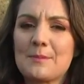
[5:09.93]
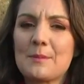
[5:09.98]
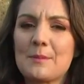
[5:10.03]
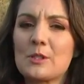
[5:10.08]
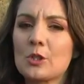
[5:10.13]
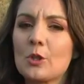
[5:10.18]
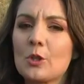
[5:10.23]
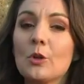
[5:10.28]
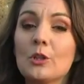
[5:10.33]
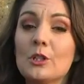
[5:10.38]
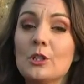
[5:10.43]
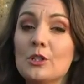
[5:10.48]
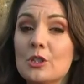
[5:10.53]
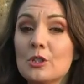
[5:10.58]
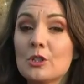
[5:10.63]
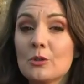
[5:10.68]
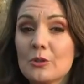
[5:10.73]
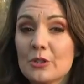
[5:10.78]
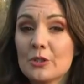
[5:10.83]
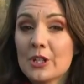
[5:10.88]
But Scotland and
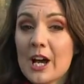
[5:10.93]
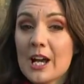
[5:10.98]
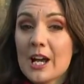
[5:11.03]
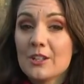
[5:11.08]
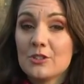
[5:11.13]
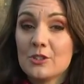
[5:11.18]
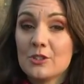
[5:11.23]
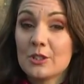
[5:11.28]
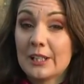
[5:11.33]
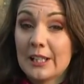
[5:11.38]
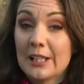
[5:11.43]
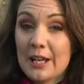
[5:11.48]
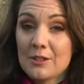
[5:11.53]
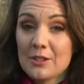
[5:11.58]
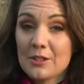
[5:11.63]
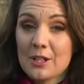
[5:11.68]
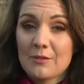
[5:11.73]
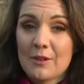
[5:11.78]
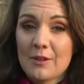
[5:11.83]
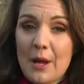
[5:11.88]
Northern Ireland, you cloud
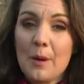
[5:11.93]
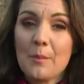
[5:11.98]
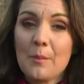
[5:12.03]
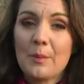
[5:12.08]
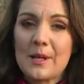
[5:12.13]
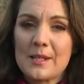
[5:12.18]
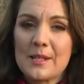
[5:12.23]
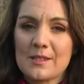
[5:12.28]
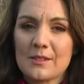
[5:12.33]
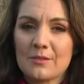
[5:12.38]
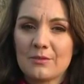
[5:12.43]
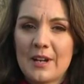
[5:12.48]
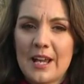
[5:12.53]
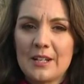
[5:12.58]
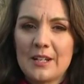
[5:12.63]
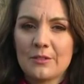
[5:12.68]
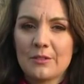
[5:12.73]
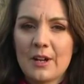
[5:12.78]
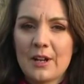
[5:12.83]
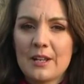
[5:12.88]
over outbreaks of
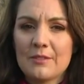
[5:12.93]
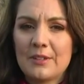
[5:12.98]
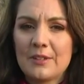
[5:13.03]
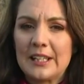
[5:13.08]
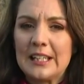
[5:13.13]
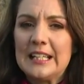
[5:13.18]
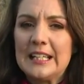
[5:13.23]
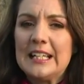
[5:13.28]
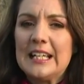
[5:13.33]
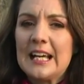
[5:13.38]
rain arriving.